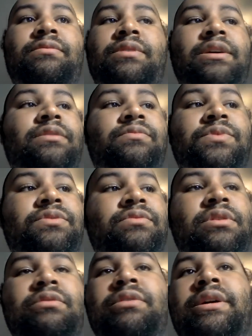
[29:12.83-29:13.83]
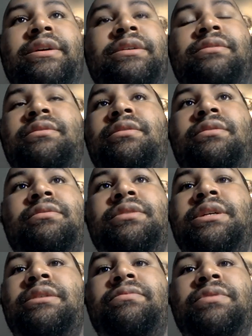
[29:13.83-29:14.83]
Len was real good. You know,
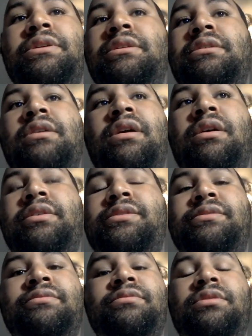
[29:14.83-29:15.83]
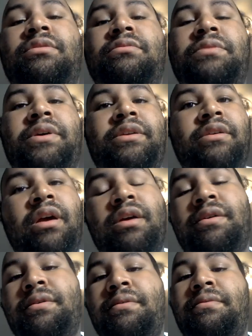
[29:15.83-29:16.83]
he could really guard you, you know, like,
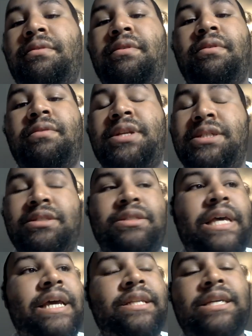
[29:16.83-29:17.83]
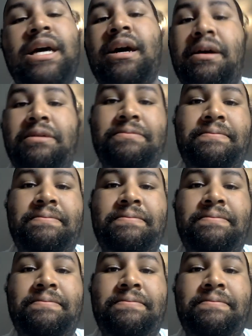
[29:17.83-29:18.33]
yeah, you know, and it's a sad time.